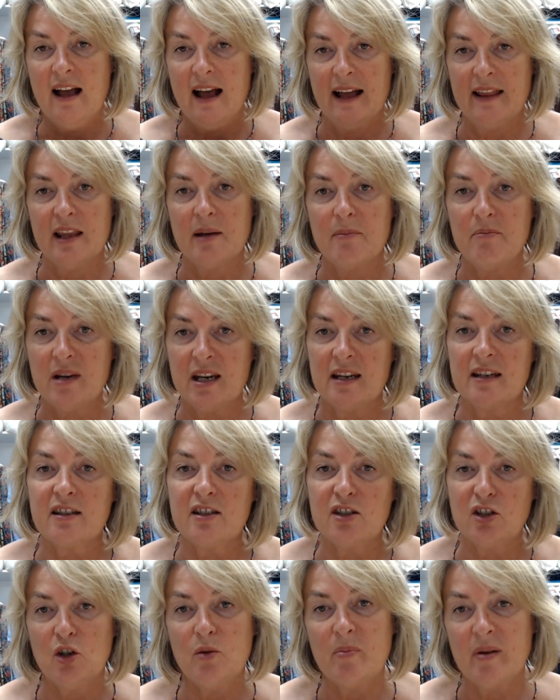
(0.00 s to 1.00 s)
and then Mia's
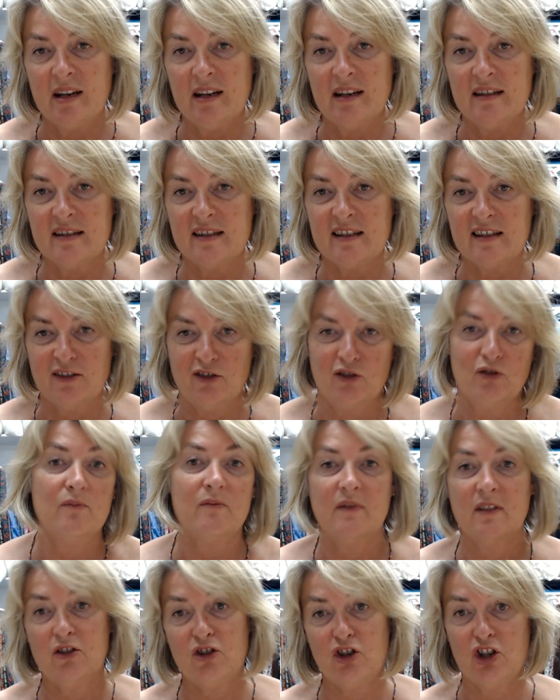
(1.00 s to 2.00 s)
two-piece
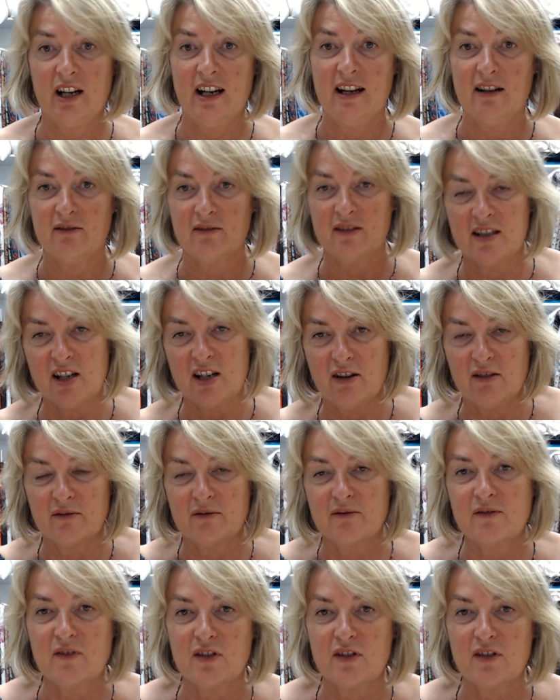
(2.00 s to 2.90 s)
Chanel style